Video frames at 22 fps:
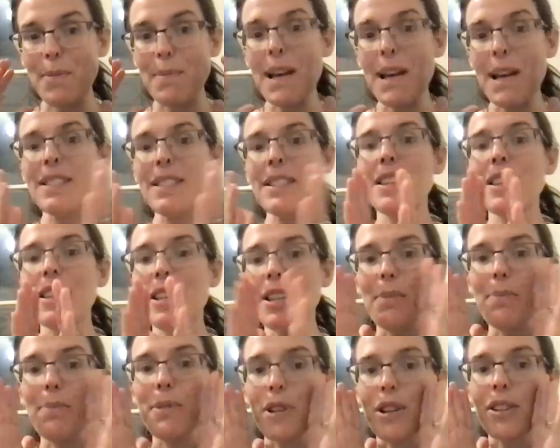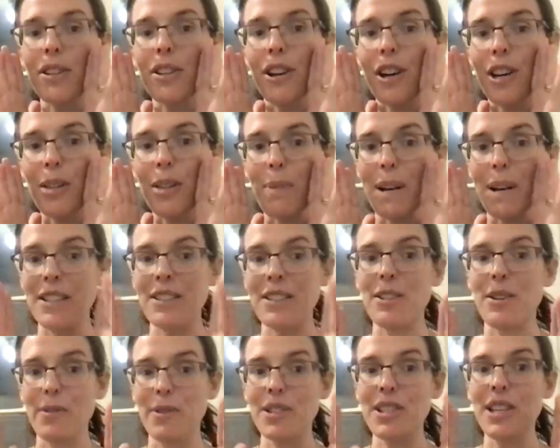mask and then you put a cloth
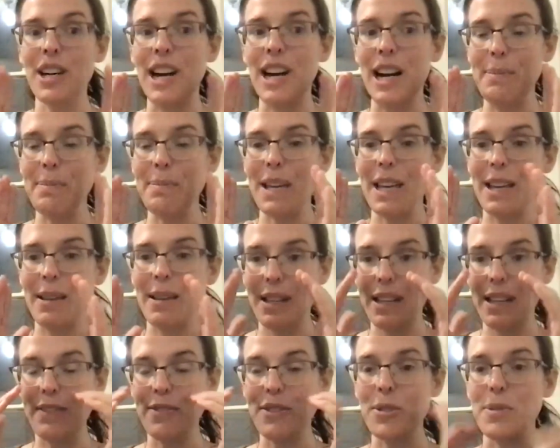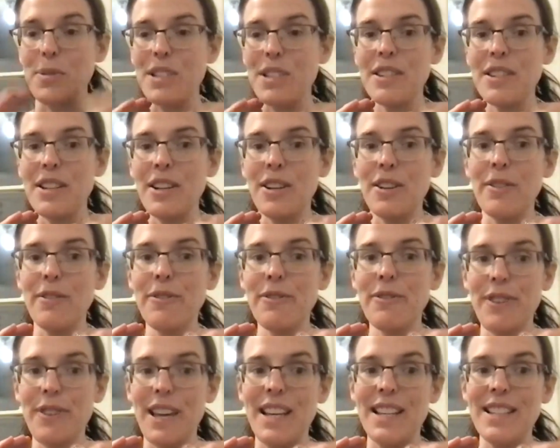mask over top, it gives you a snugger
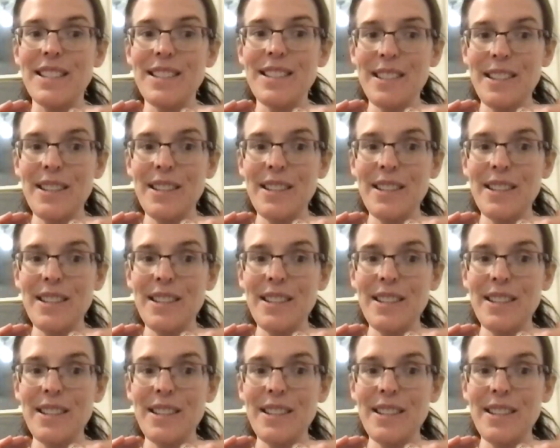fit